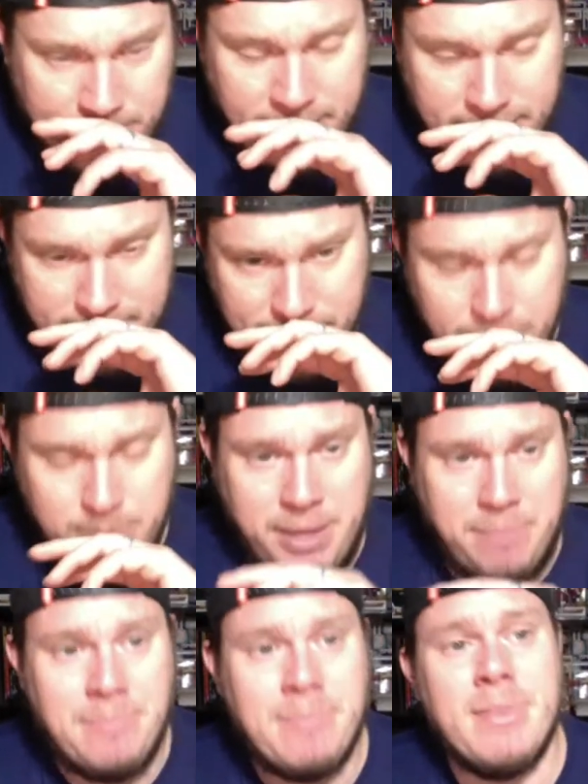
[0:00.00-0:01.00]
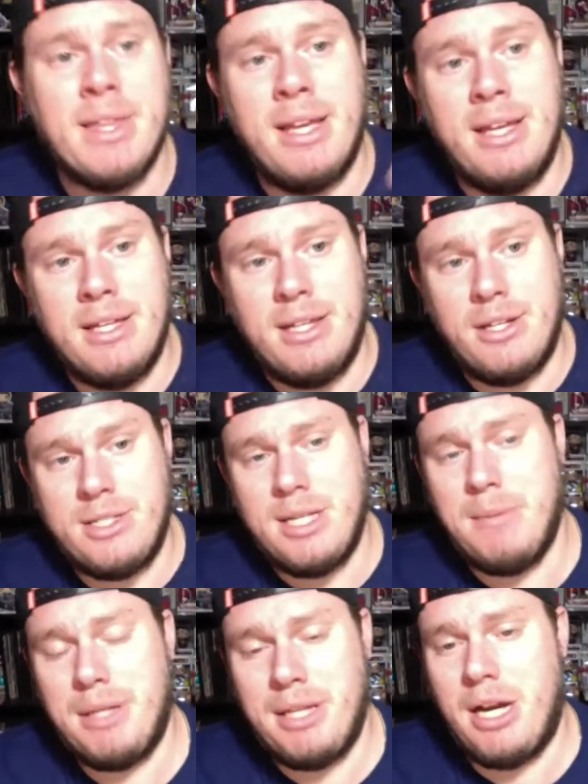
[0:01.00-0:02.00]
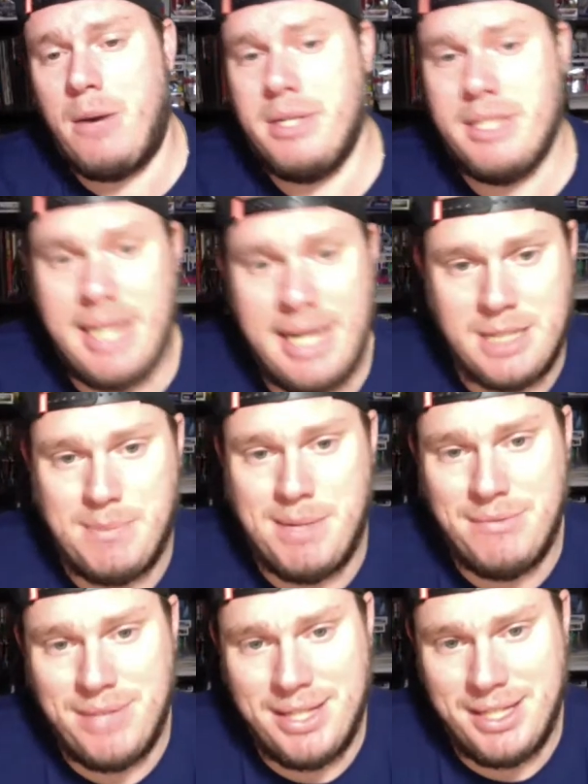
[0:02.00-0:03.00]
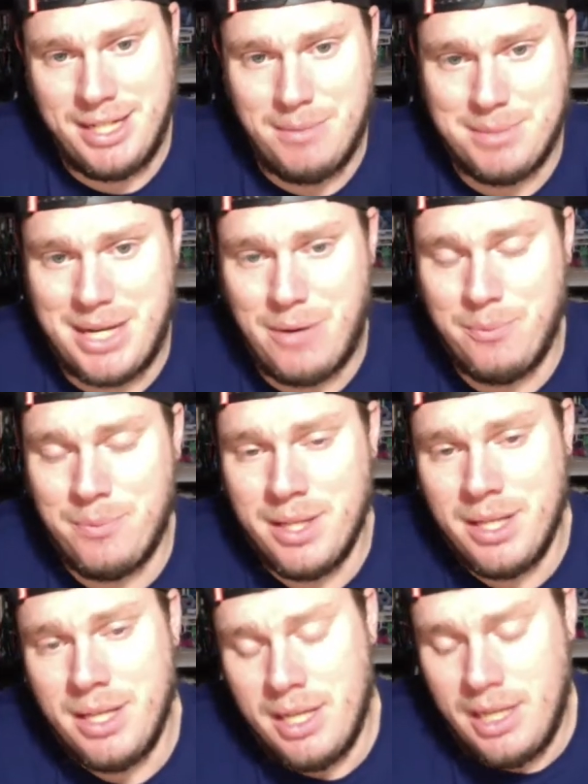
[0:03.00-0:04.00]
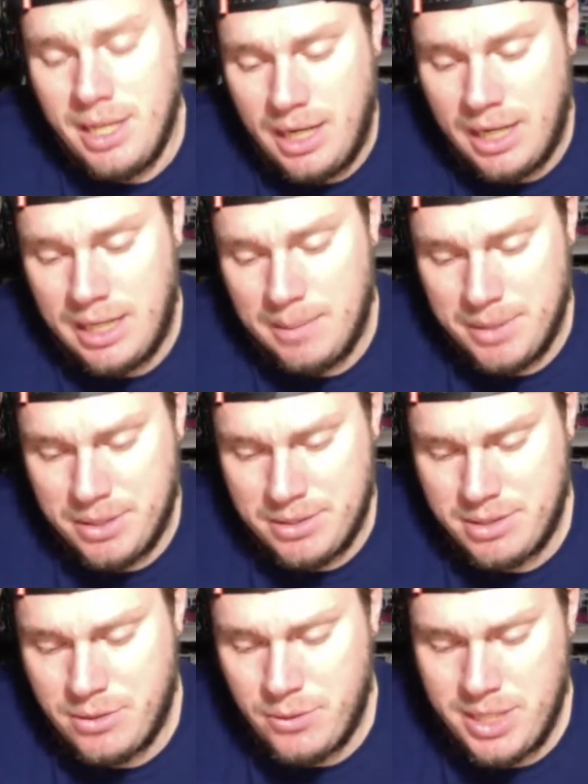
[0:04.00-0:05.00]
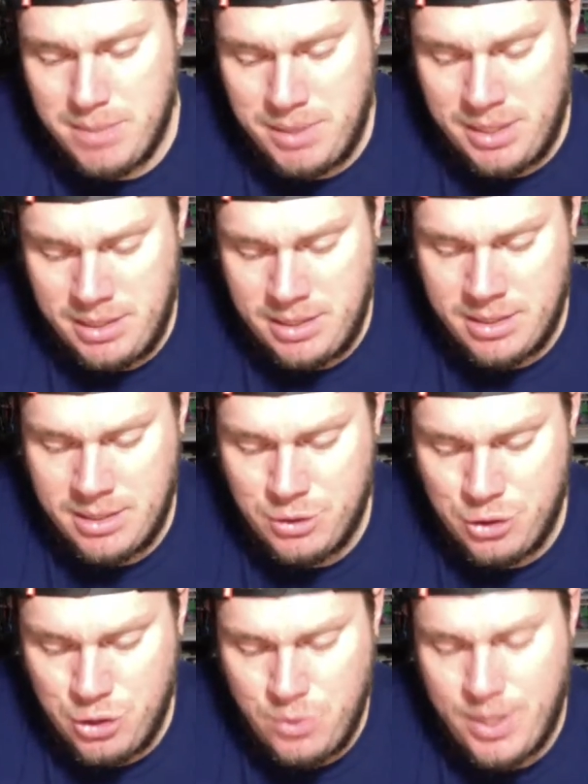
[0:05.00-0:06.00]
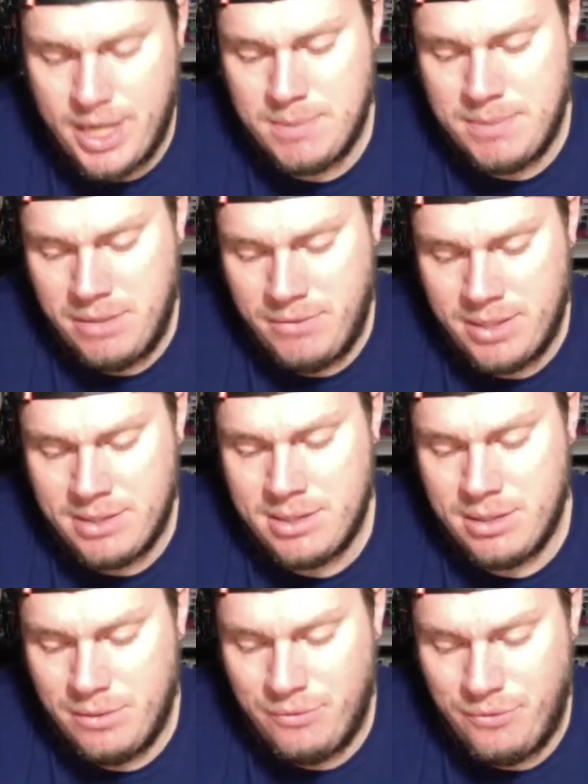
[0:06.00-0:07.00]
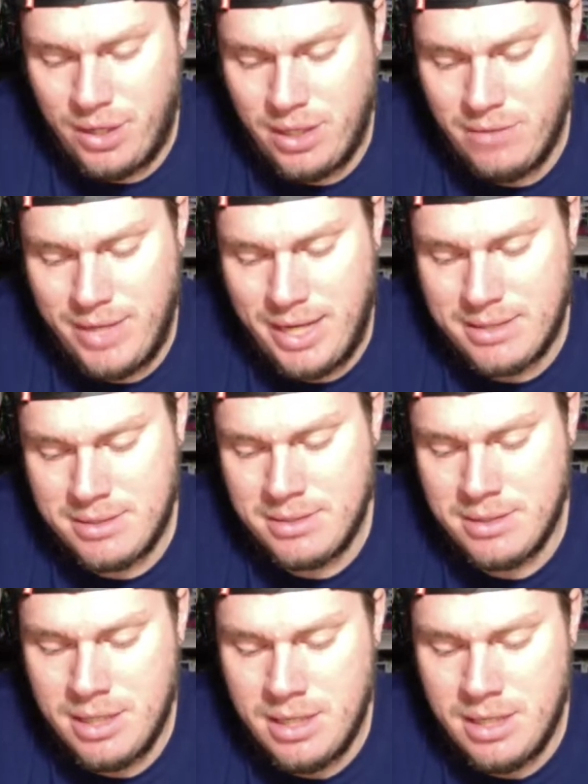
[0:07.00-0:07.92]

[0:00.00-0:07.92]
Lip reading: excuse me. There's typically always an X-Men event that comes out. There's going to be 2 X-Men events. The Fall of X